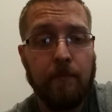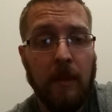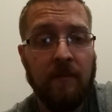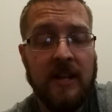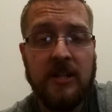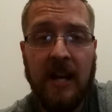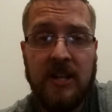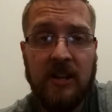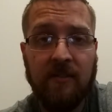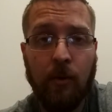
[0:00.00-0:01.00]

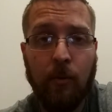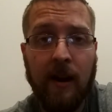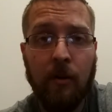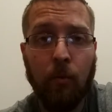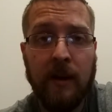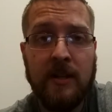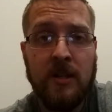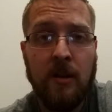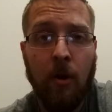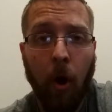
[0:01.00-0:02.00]
vegetation everywhere, which,
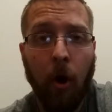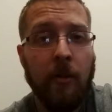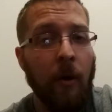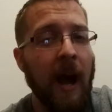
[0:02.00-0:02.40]
although